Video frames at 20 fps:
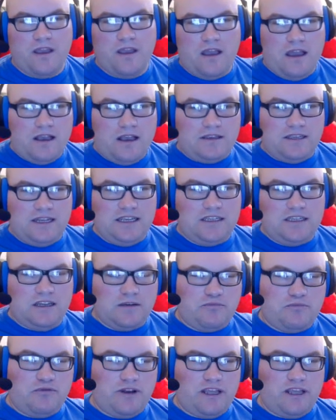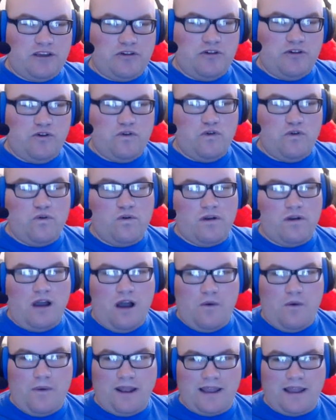So these look pretty cool.
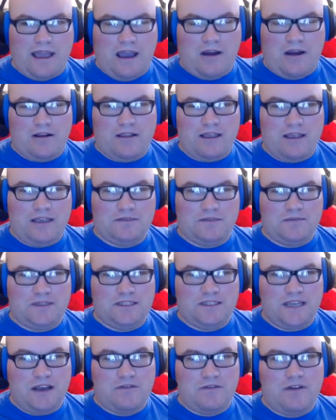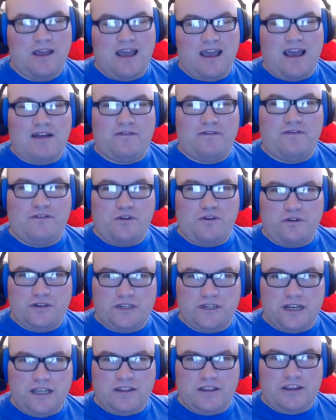Can't wait to get hold of these myself.
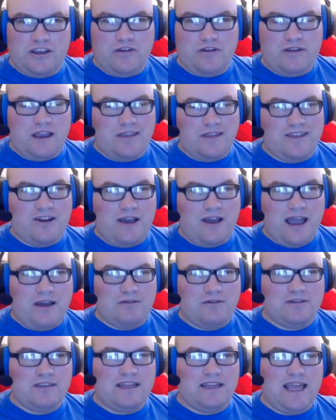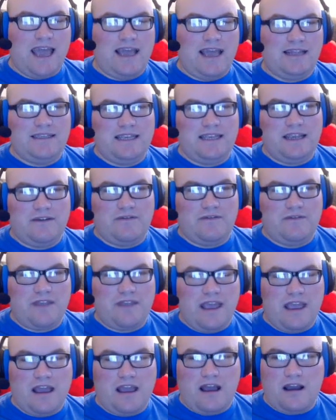Unfortunately, in the U K, they're not out to the eighteenth.
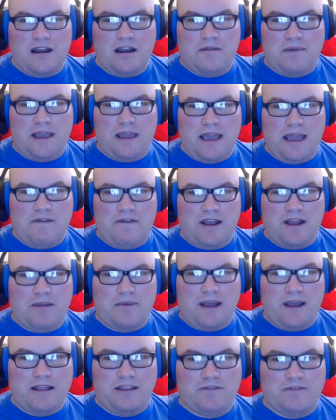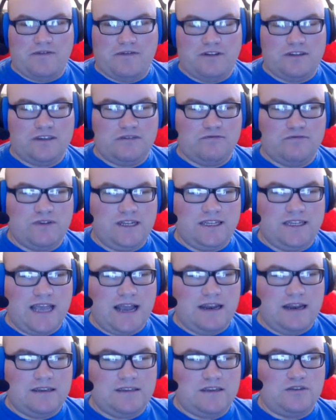They are going to be available at different
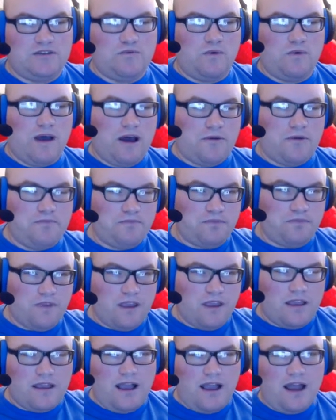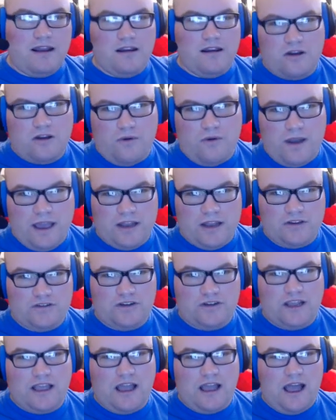retailers as well. Kind of look quite
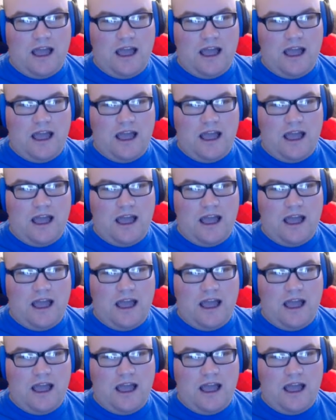interesting.